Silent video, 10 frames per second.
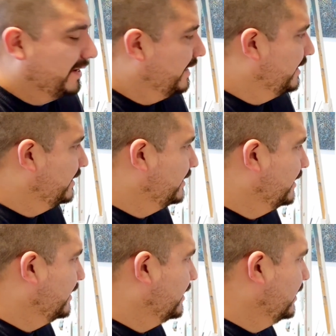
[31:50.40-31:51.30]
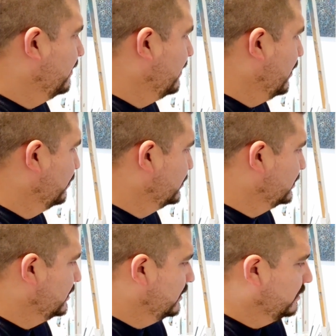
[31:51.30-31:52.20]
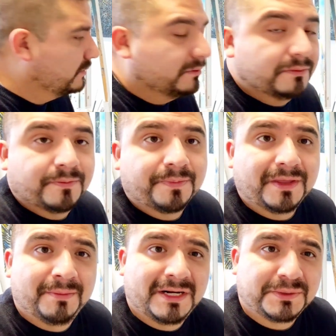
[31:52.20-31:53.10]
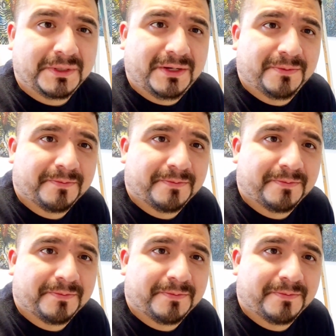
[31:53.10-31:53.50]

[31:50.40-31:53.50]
And I hope to see you in my next video.